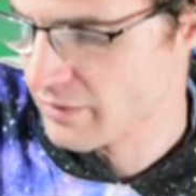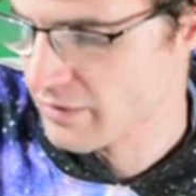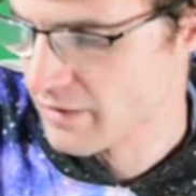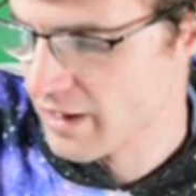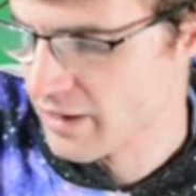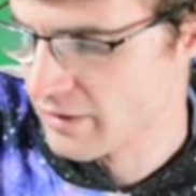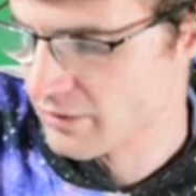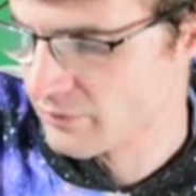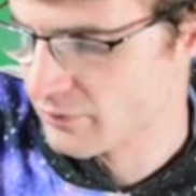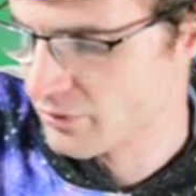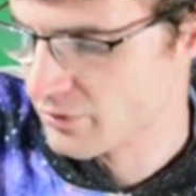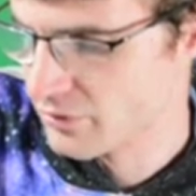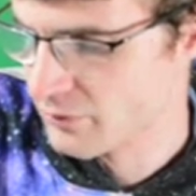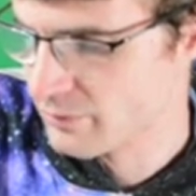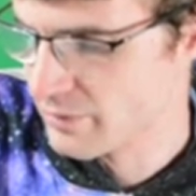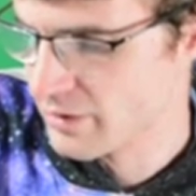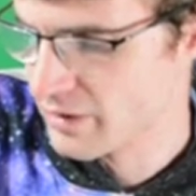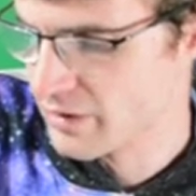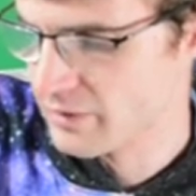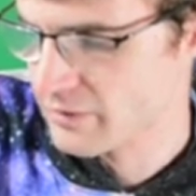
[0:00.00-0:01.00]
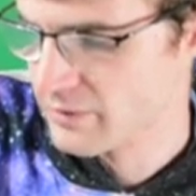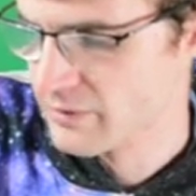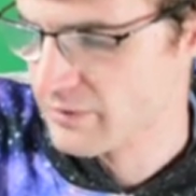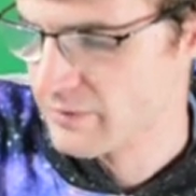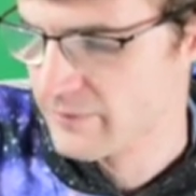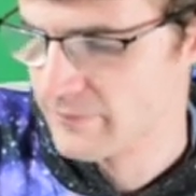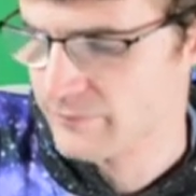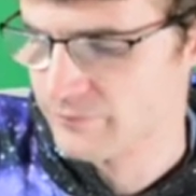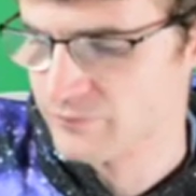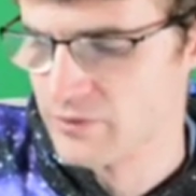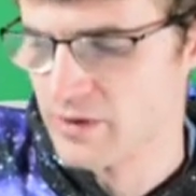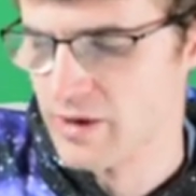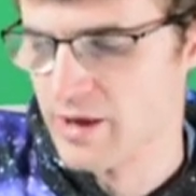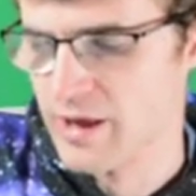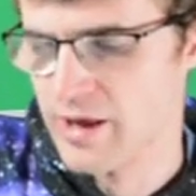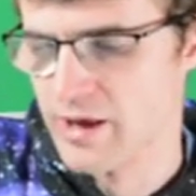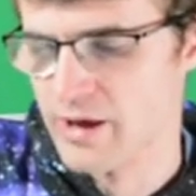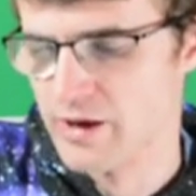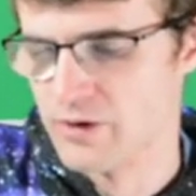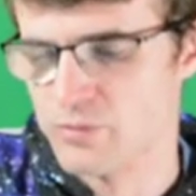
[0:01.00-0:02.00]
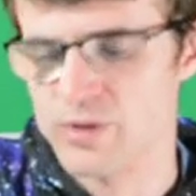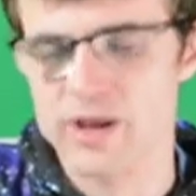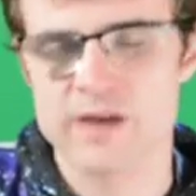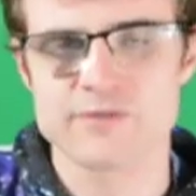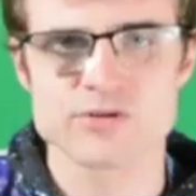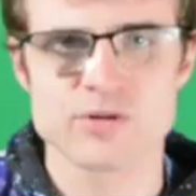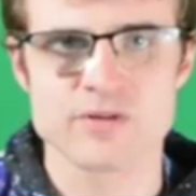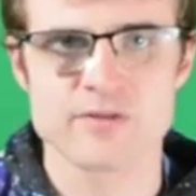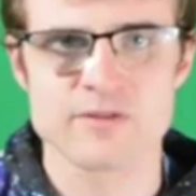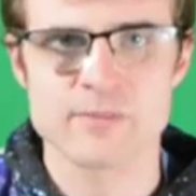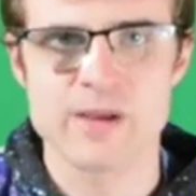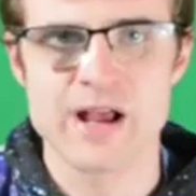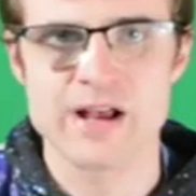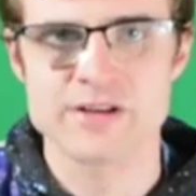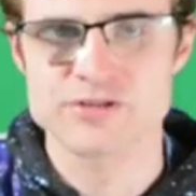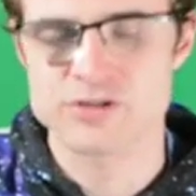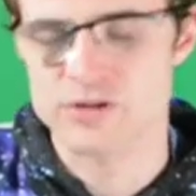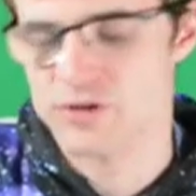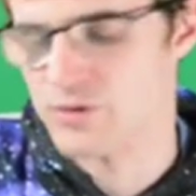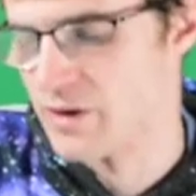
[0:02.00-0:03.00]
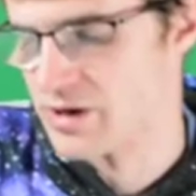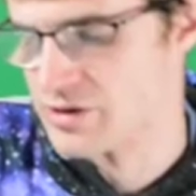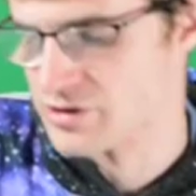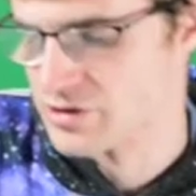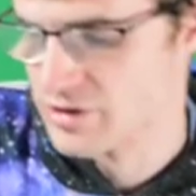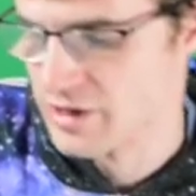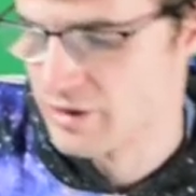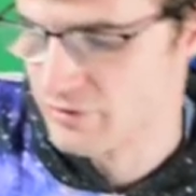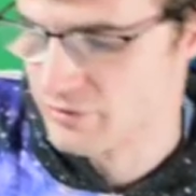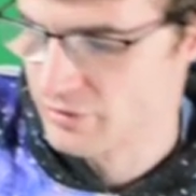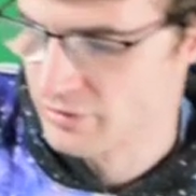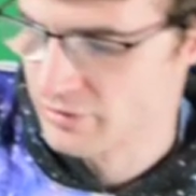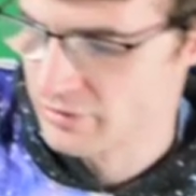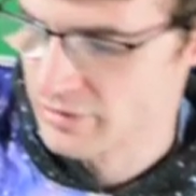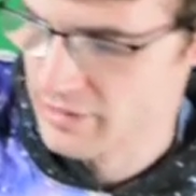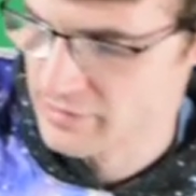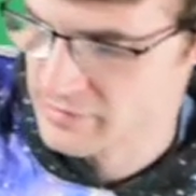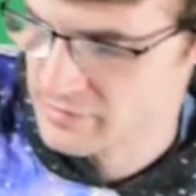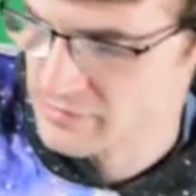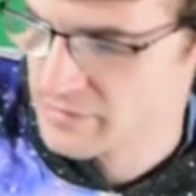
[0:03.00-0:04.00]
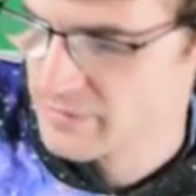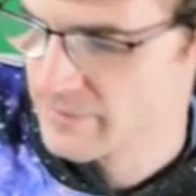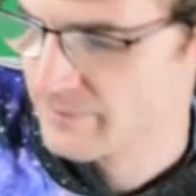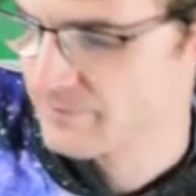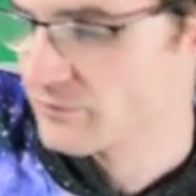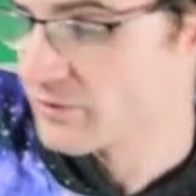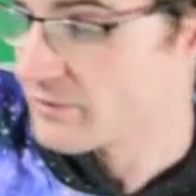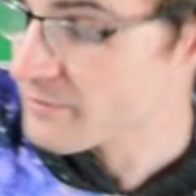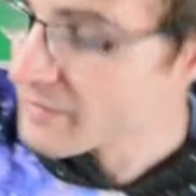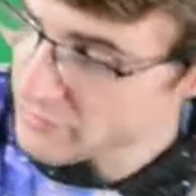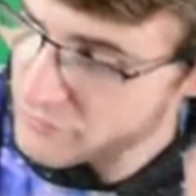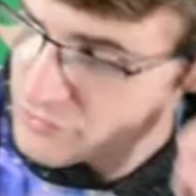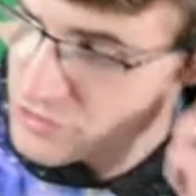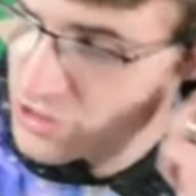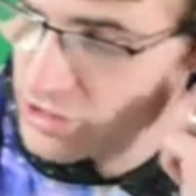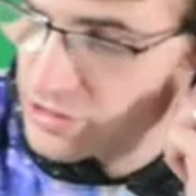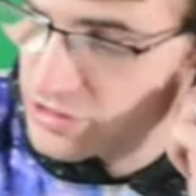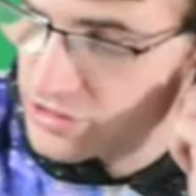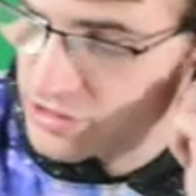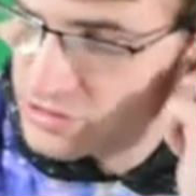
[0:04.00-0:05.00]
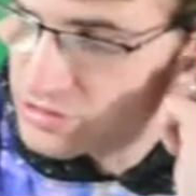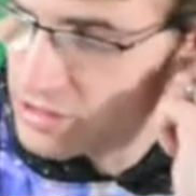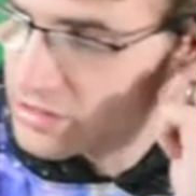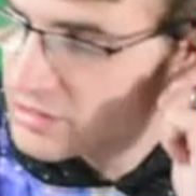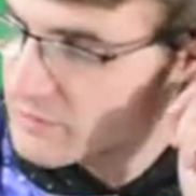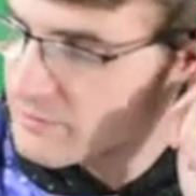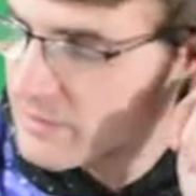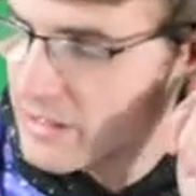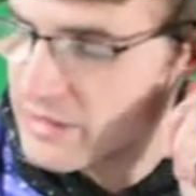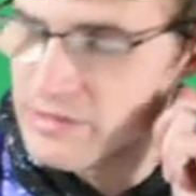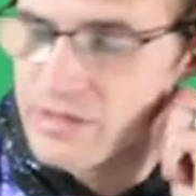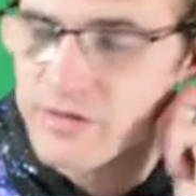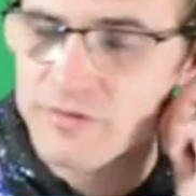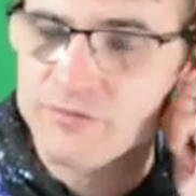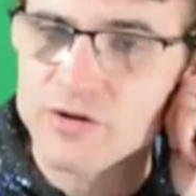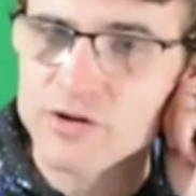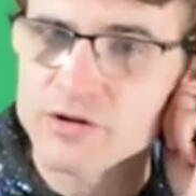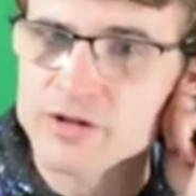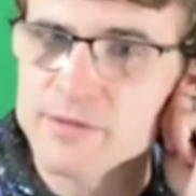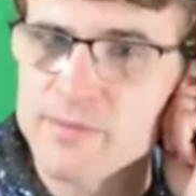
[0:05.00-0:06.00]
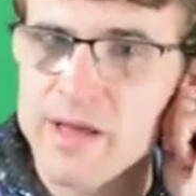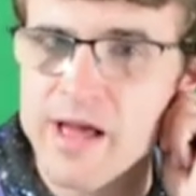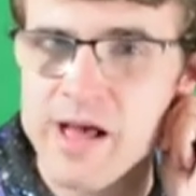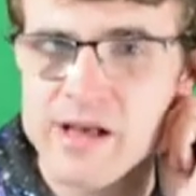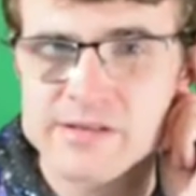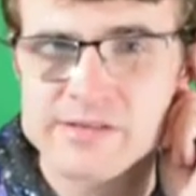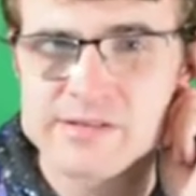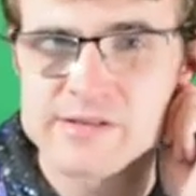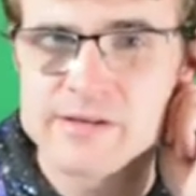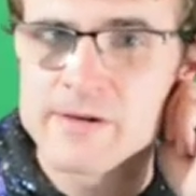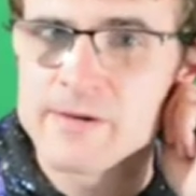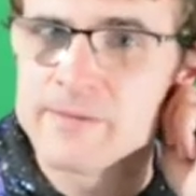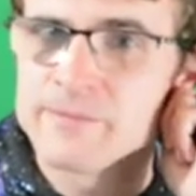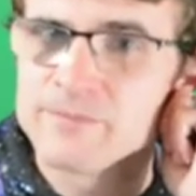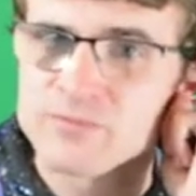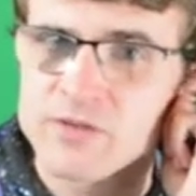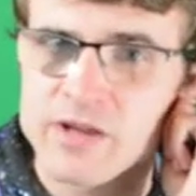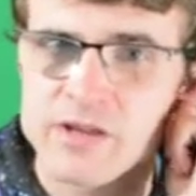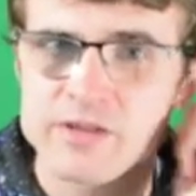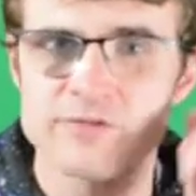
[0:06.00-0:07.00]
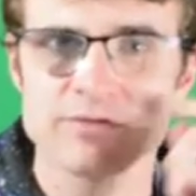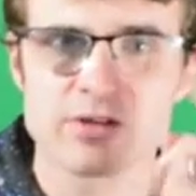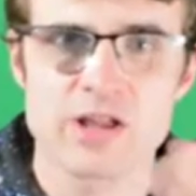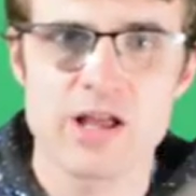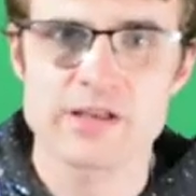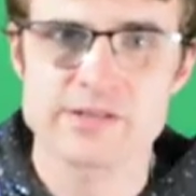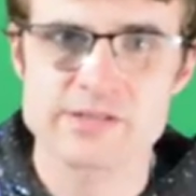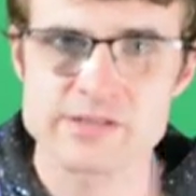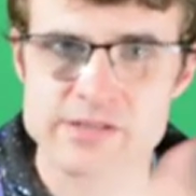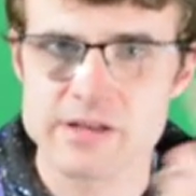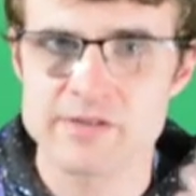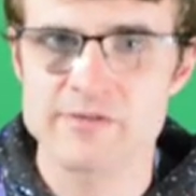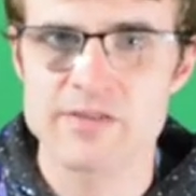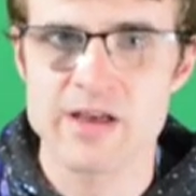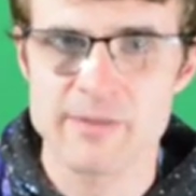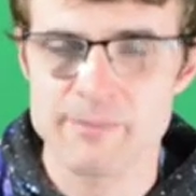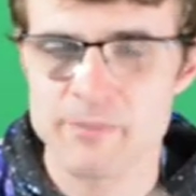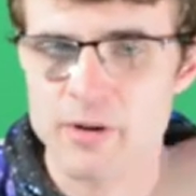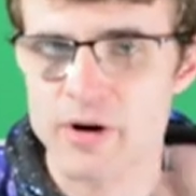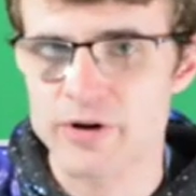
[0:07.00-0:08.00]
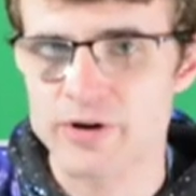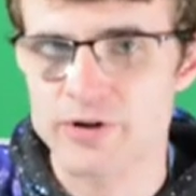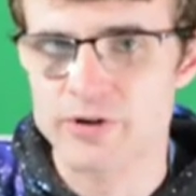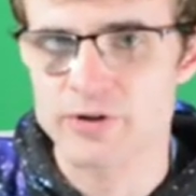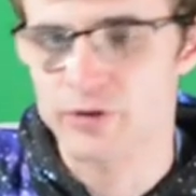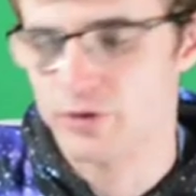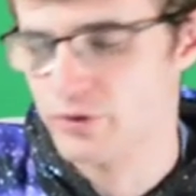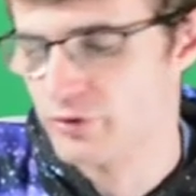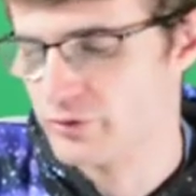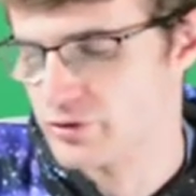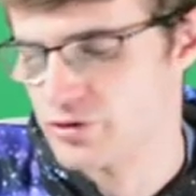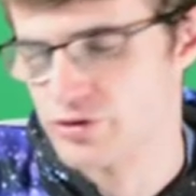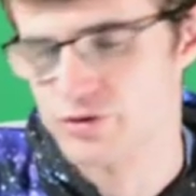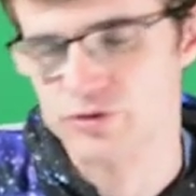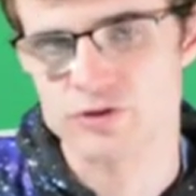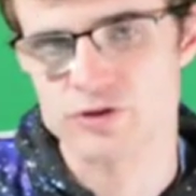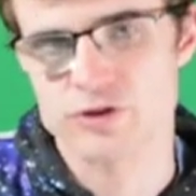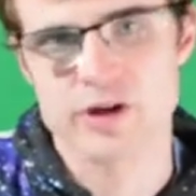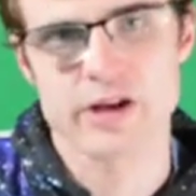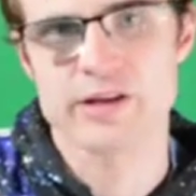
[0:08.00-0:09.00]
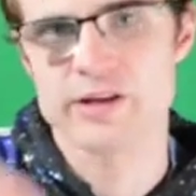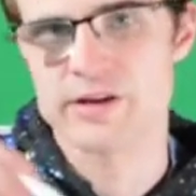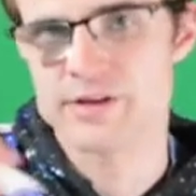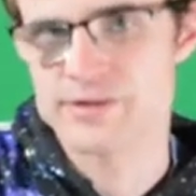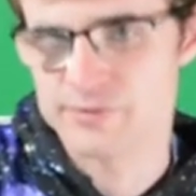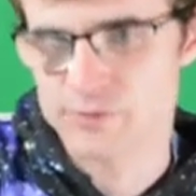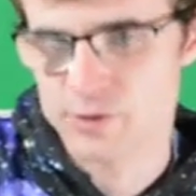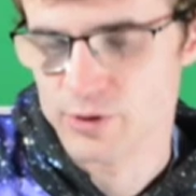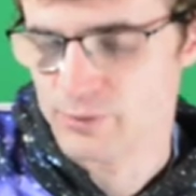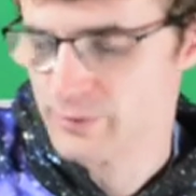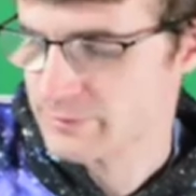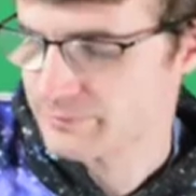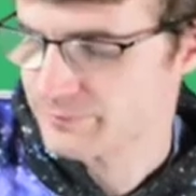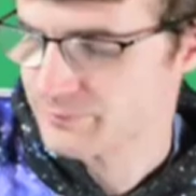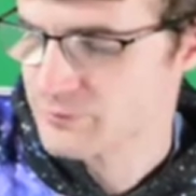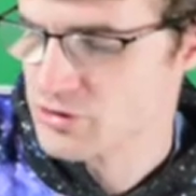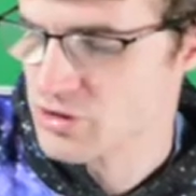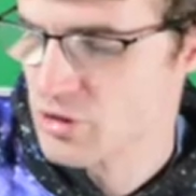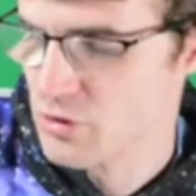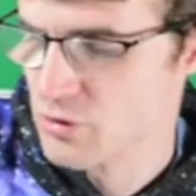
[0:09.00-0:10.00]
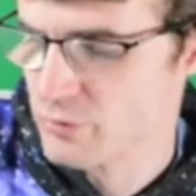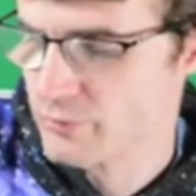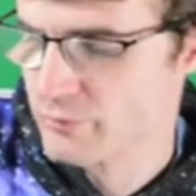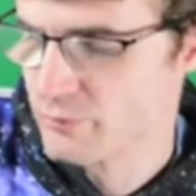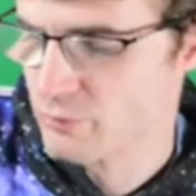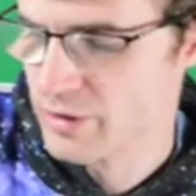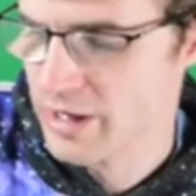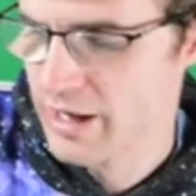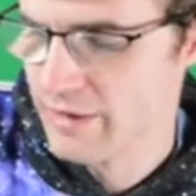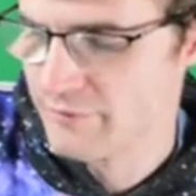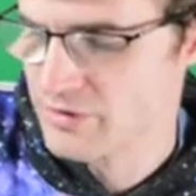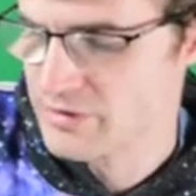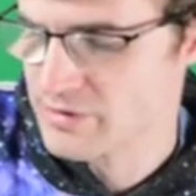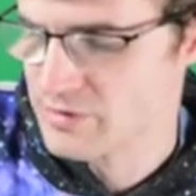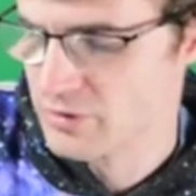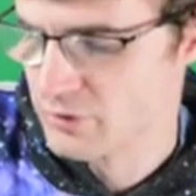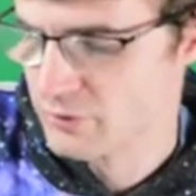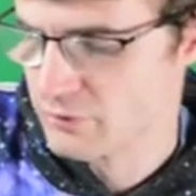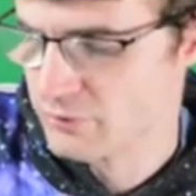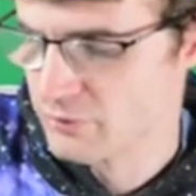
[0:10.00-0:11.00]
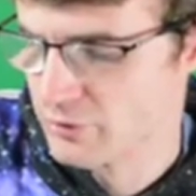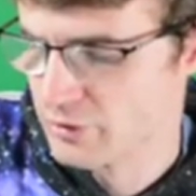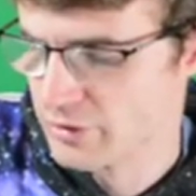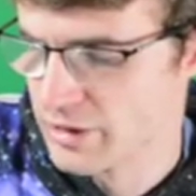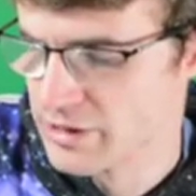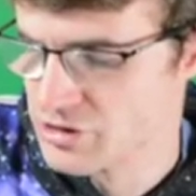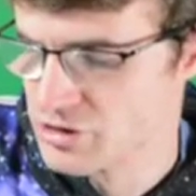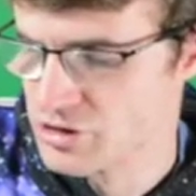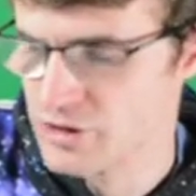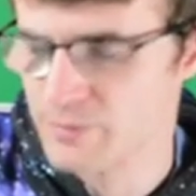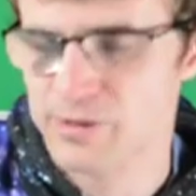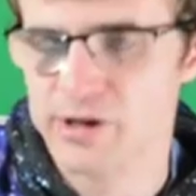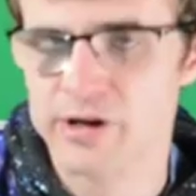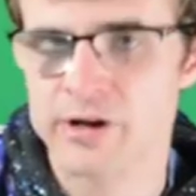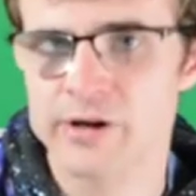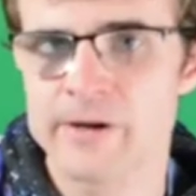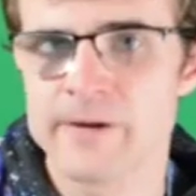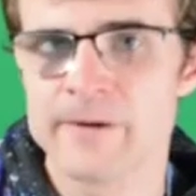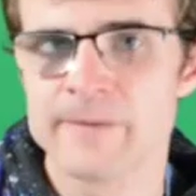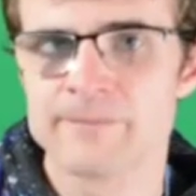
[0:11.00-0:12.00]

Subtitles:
that a little bit, and we have sort of a master equation now that relates the amount of charge, the strength of the magnetic field, the mass, and the velocity of that particle to the radius of orbit. So we have this little relationship here.